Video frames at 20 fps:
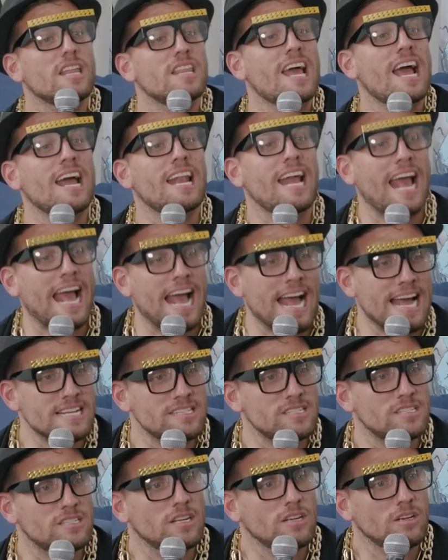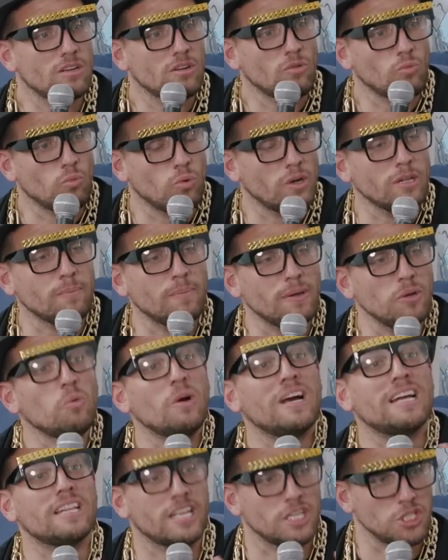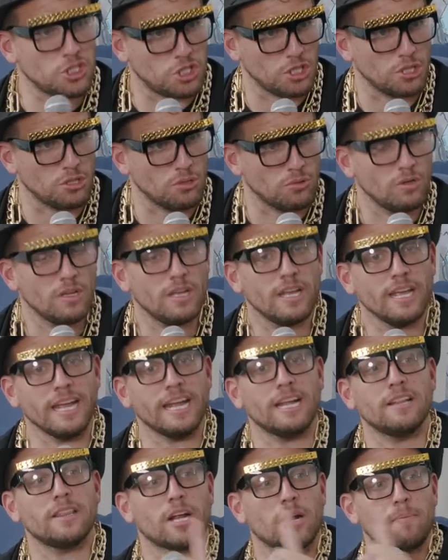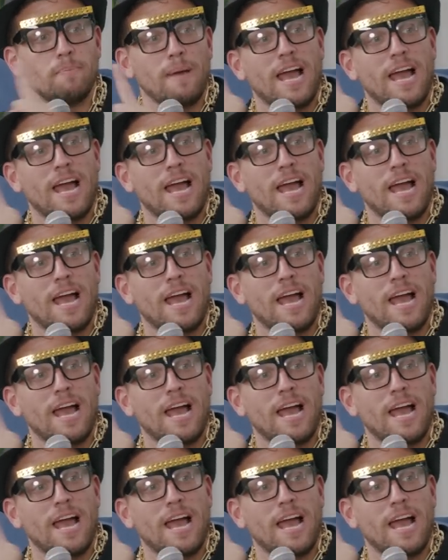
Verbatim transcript: that has will be willing to in their